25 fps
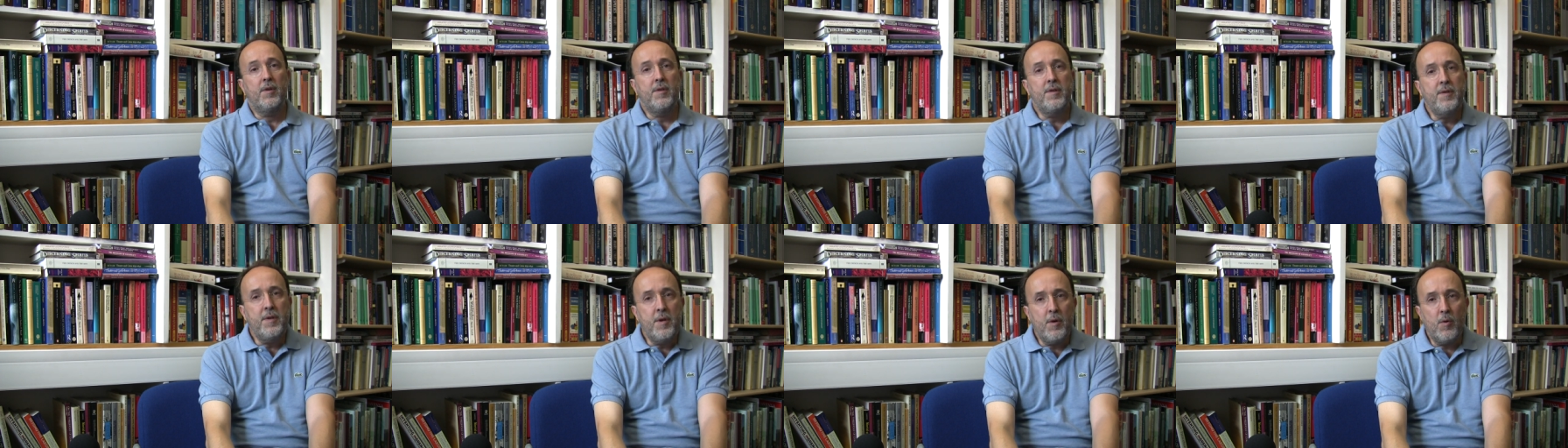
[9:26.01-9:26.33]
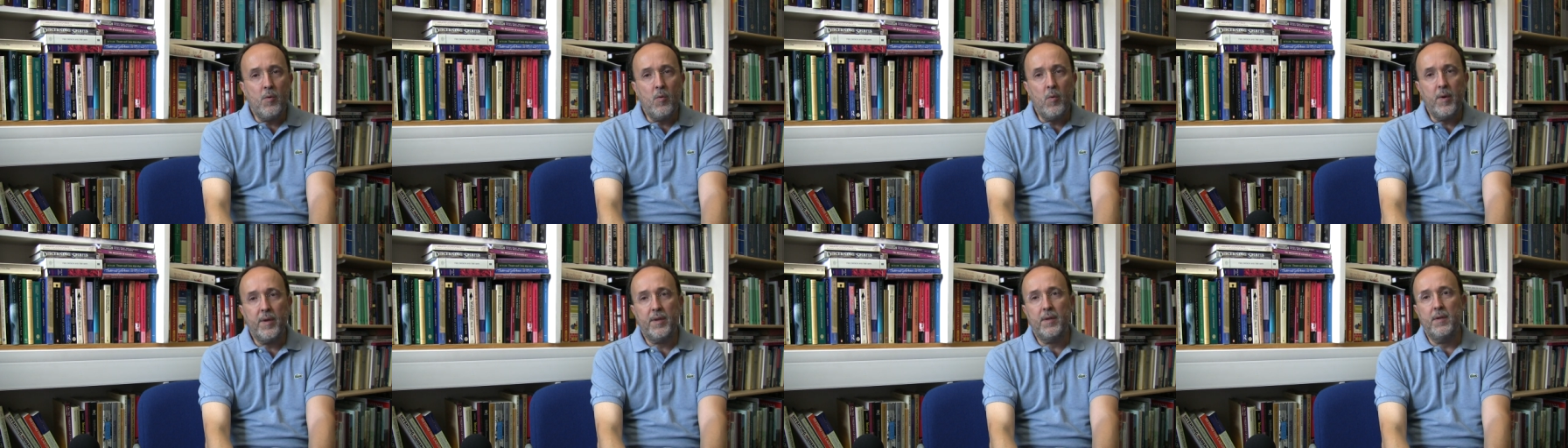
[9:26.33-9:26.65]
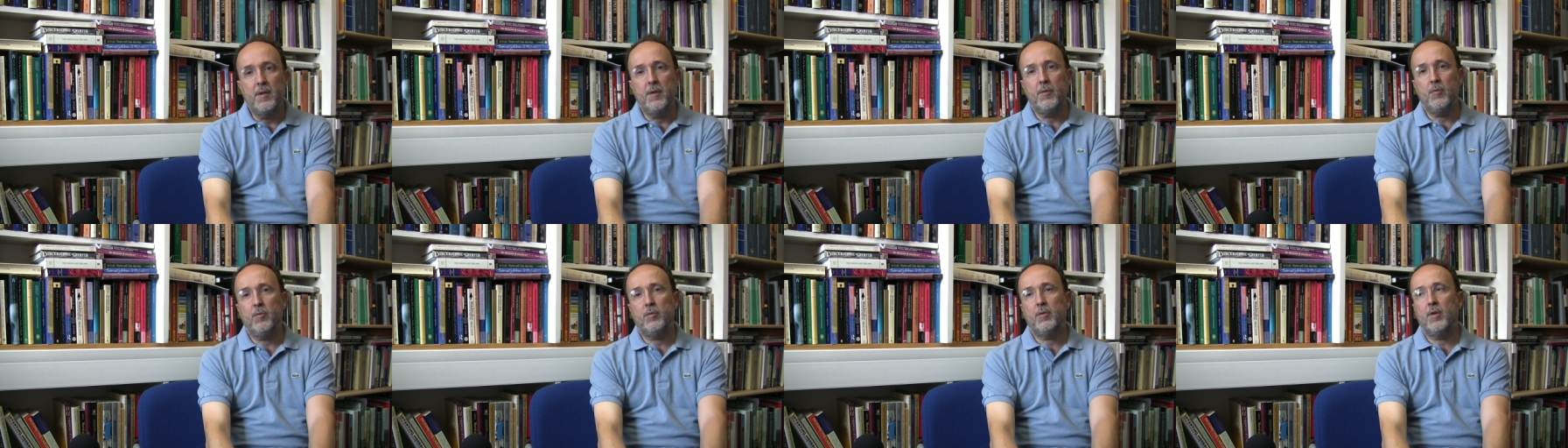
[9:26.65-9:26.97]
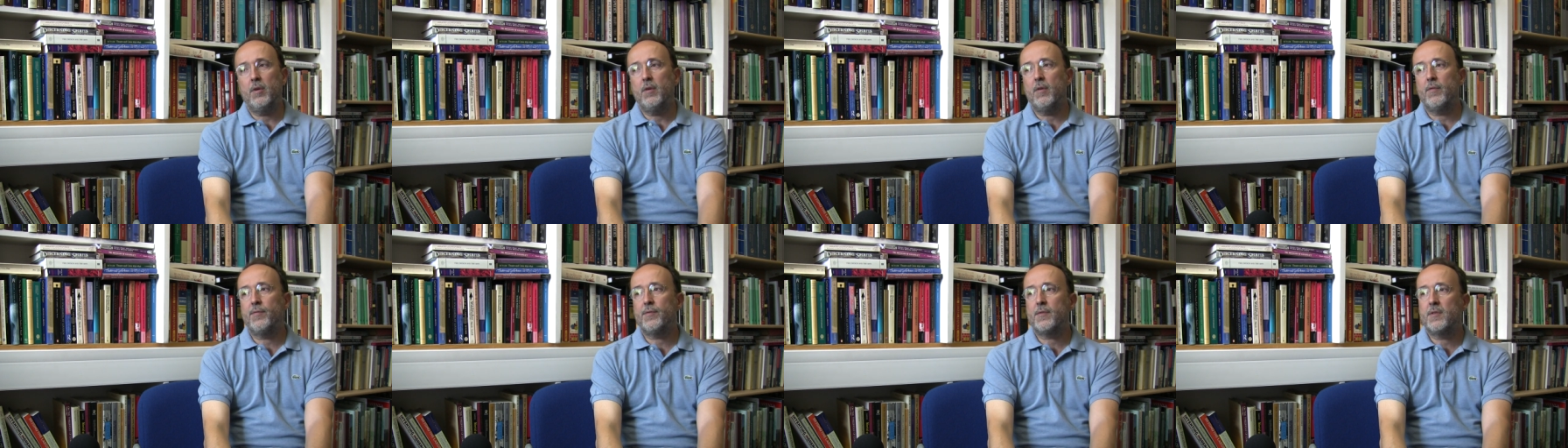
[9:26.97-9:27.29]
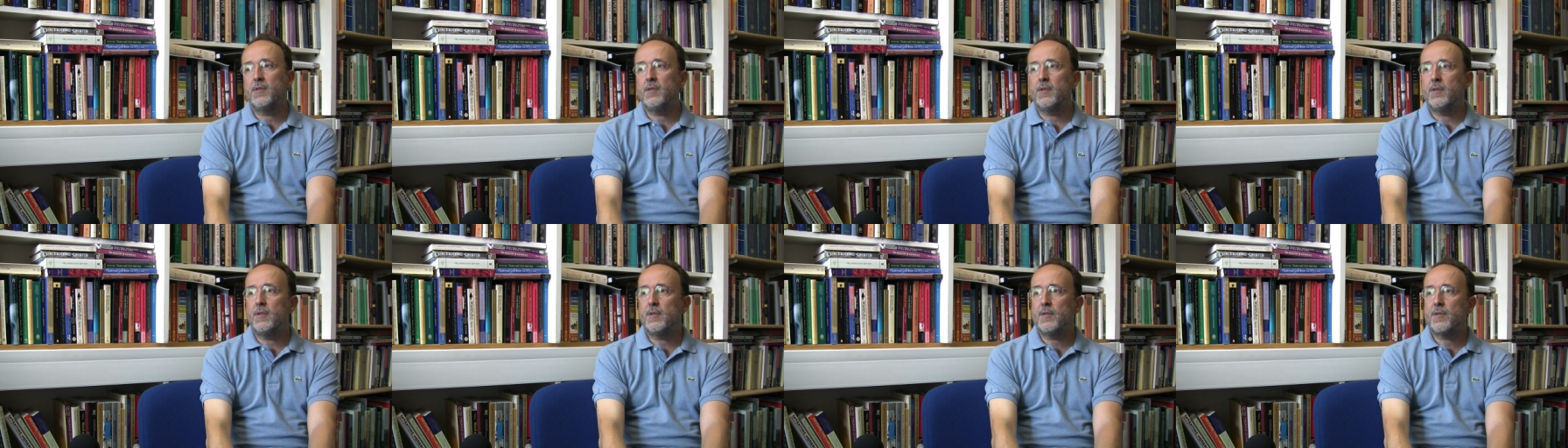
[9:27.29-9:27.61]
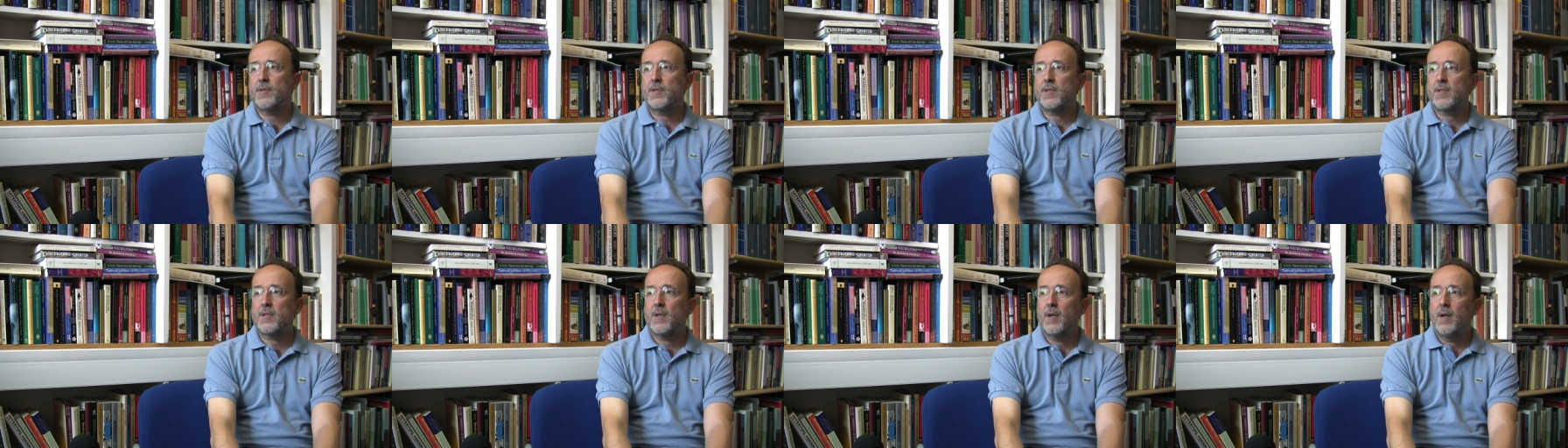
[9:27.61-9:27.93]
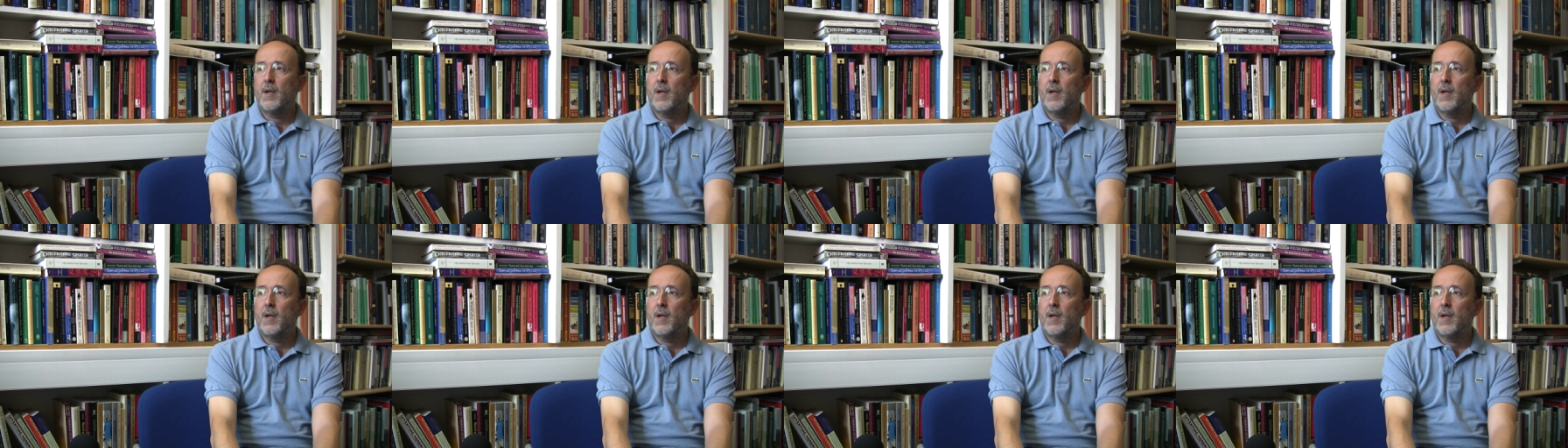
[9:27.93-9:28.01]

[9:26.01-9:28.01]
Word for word: new with Newton, of course,